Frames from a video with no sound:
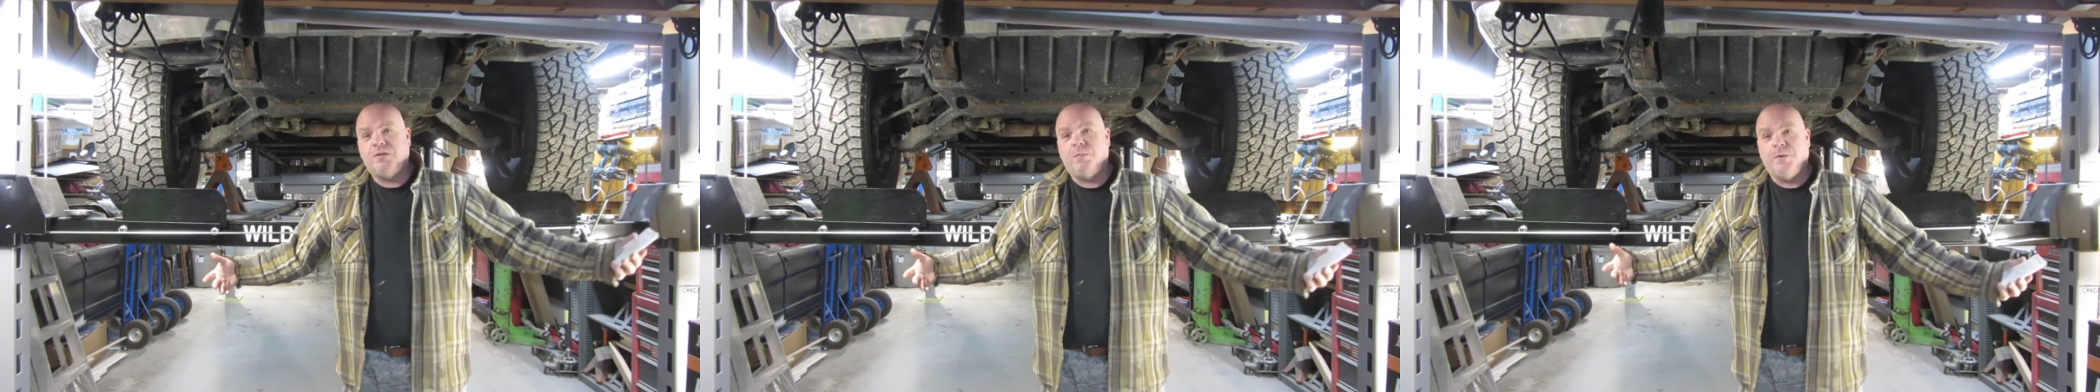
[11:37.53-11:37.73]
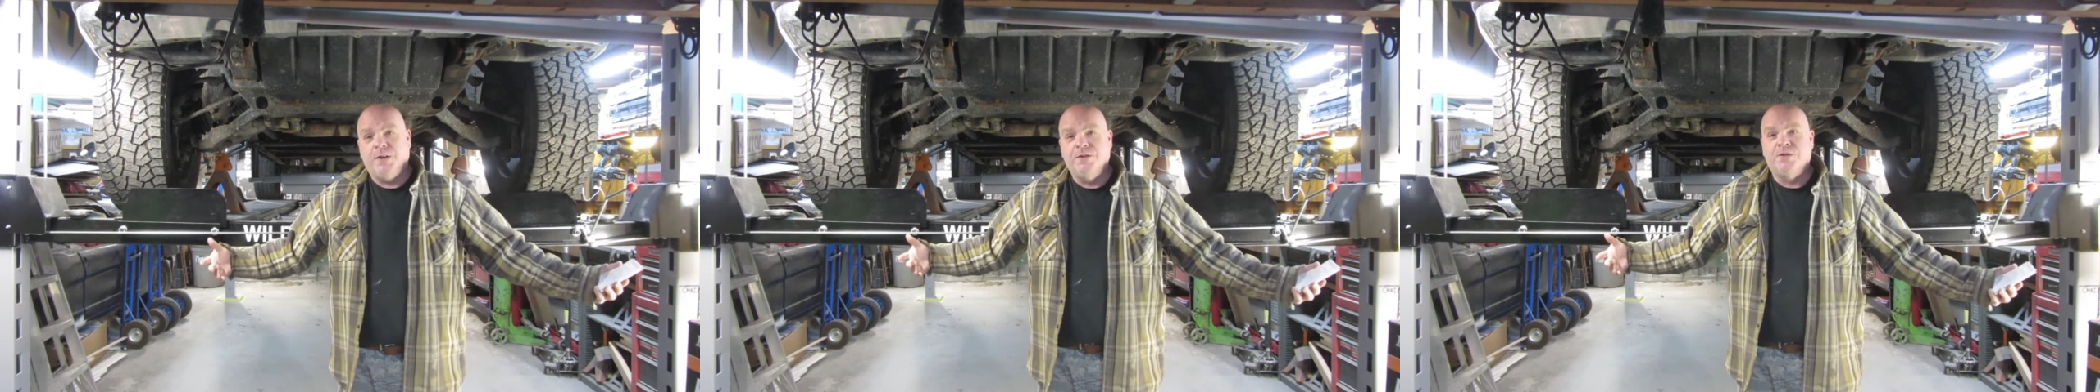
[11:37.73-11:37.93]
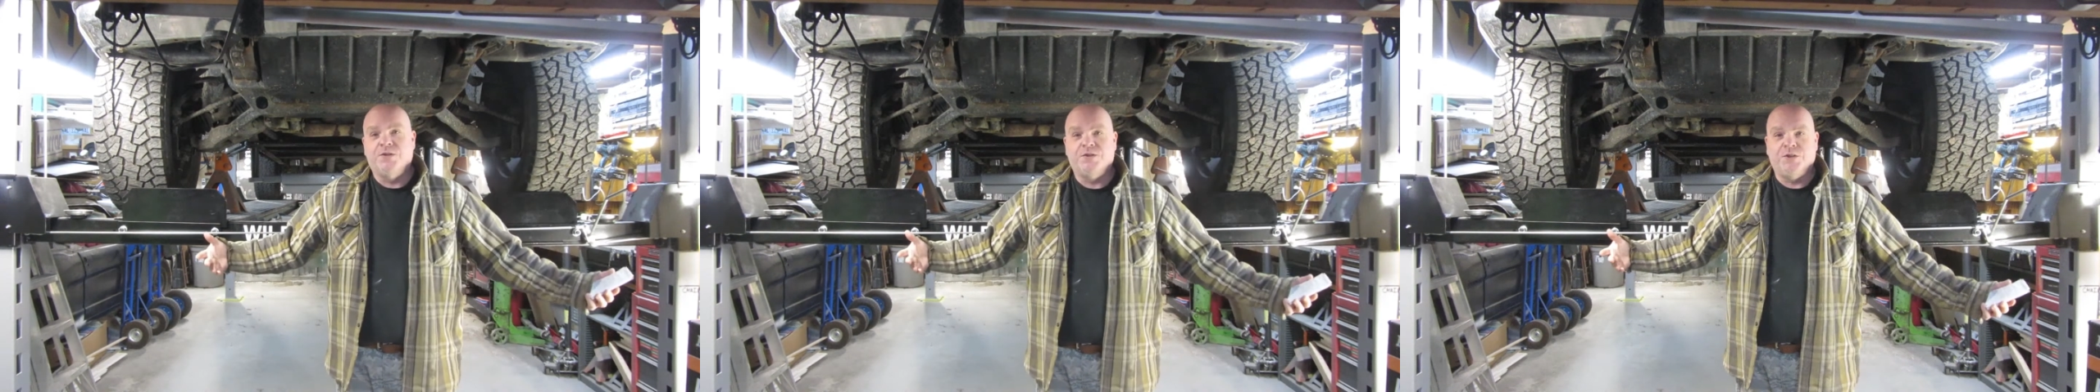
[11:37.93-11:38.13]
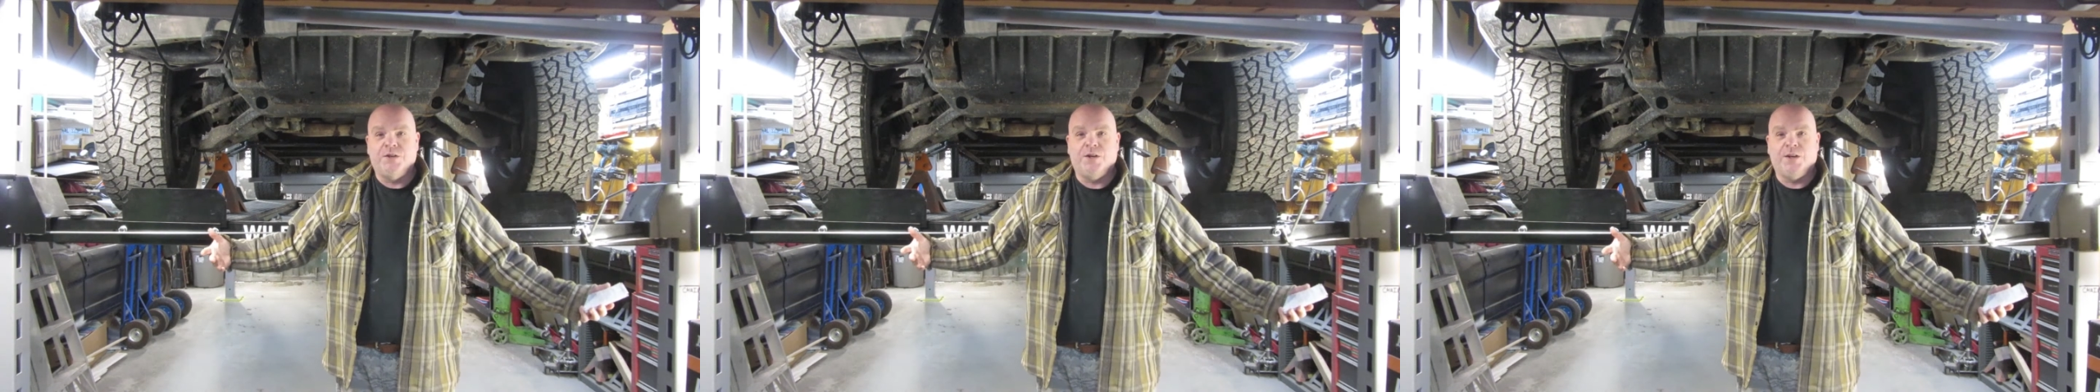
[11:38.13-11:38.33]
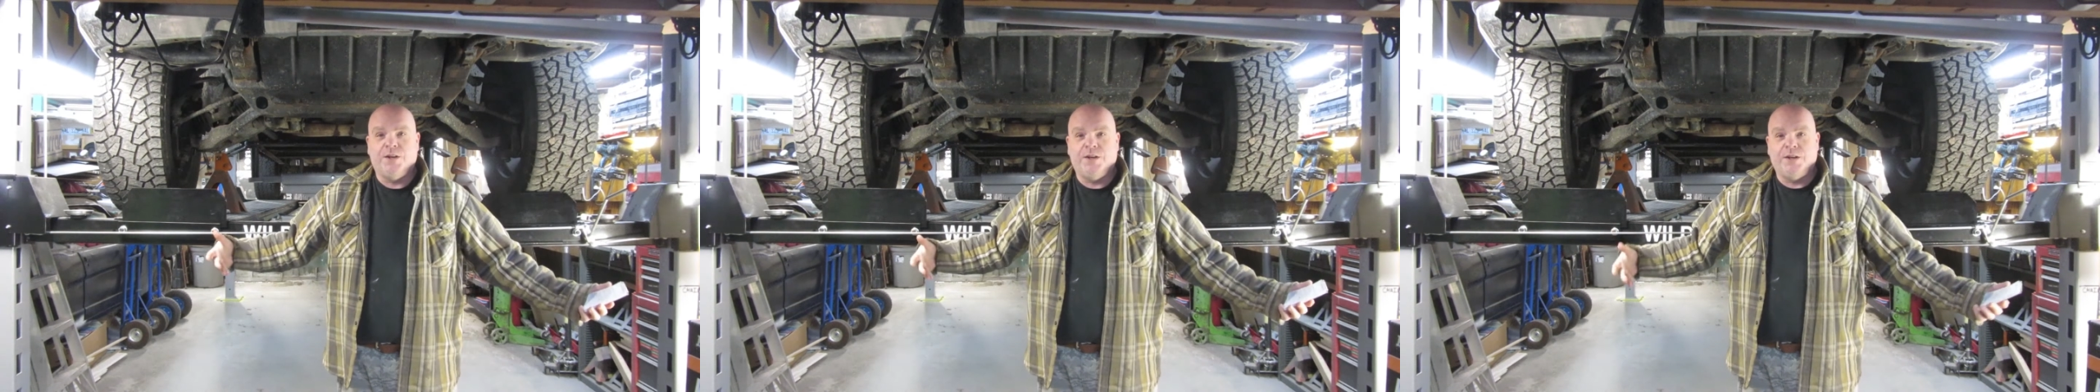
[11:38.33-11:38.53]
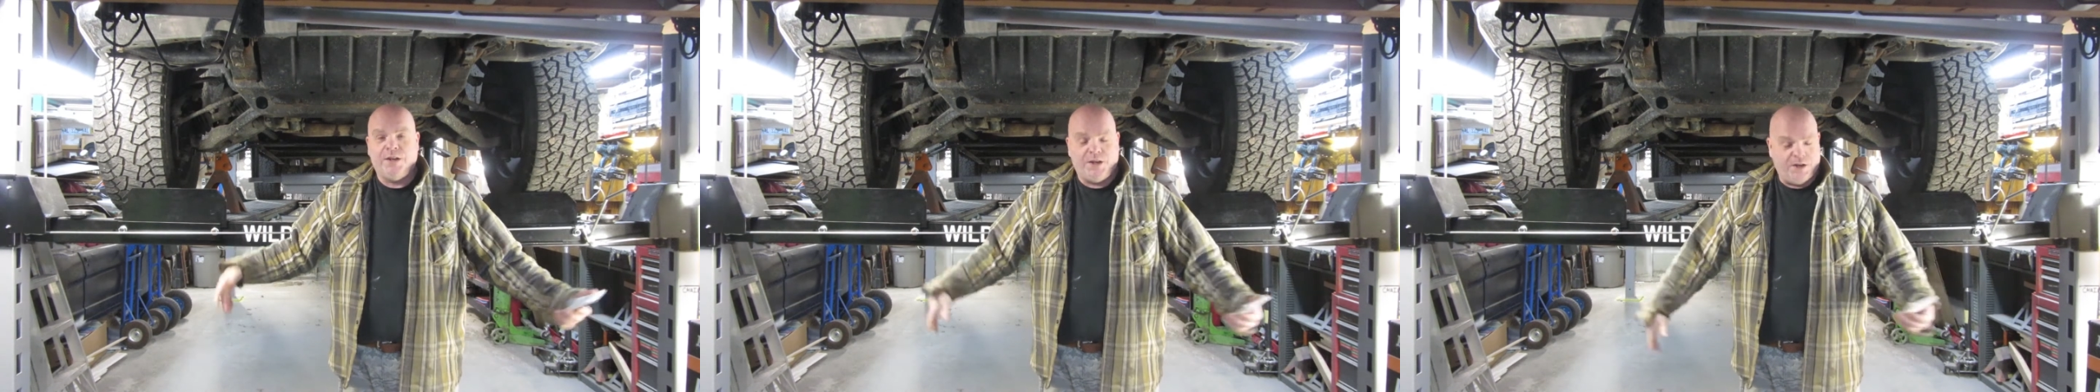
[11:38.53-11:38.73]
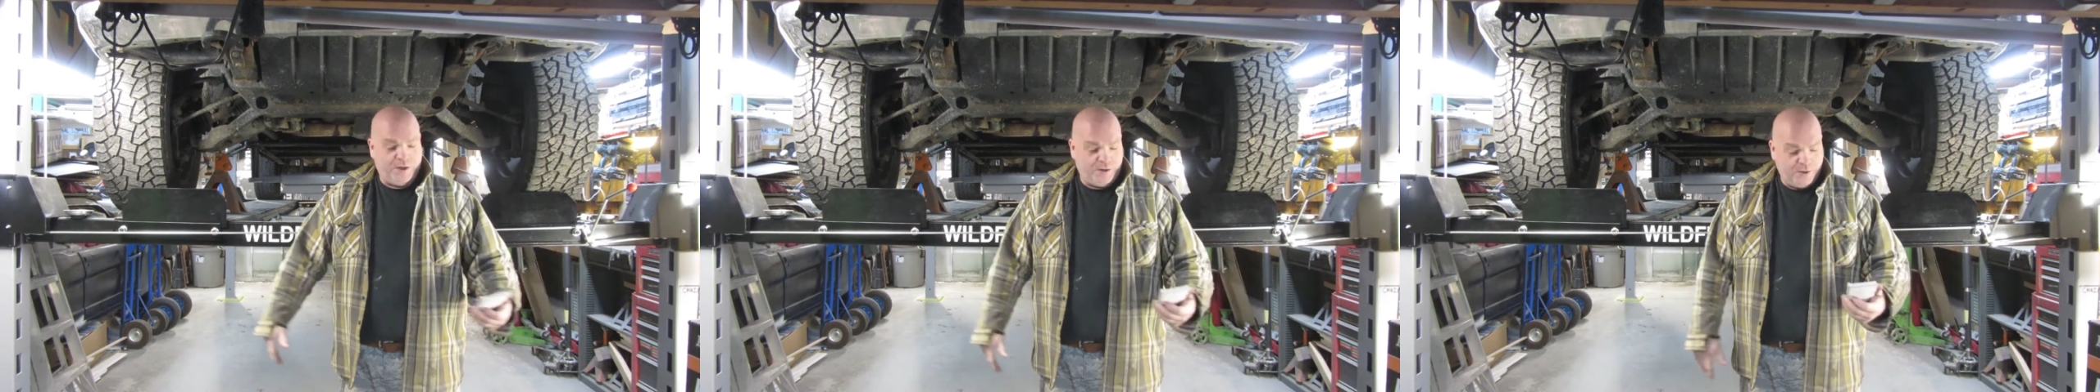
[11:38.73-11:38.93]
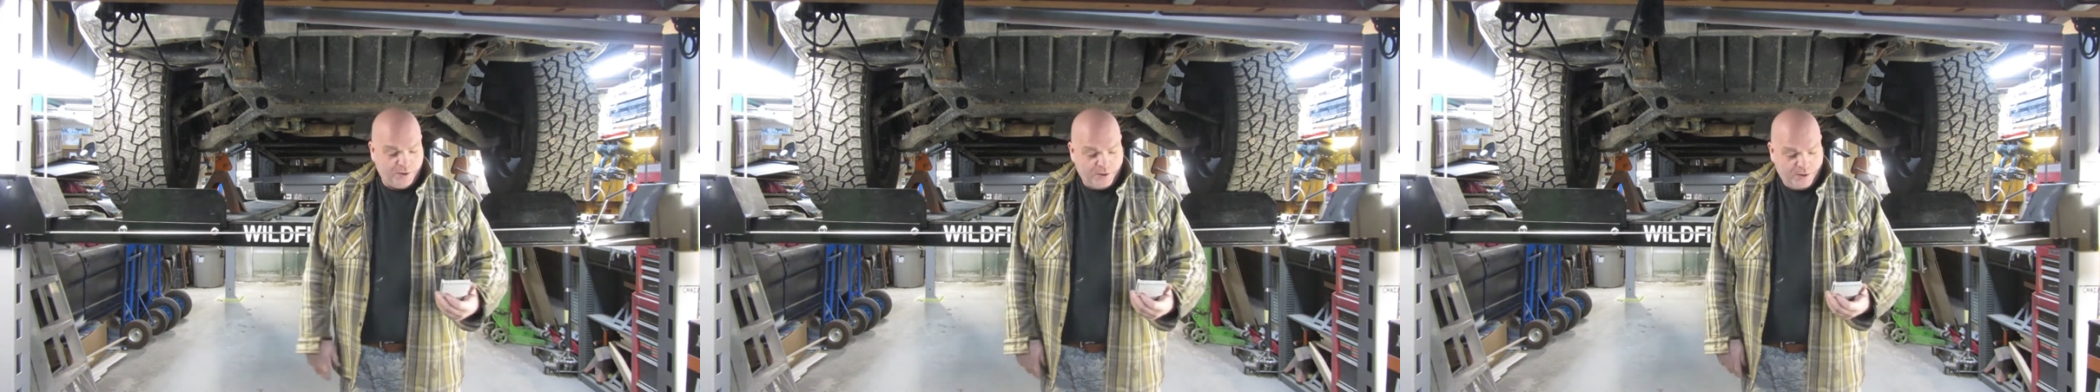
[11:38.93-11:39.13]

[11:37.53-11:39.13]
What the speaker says: dimensions you're going to need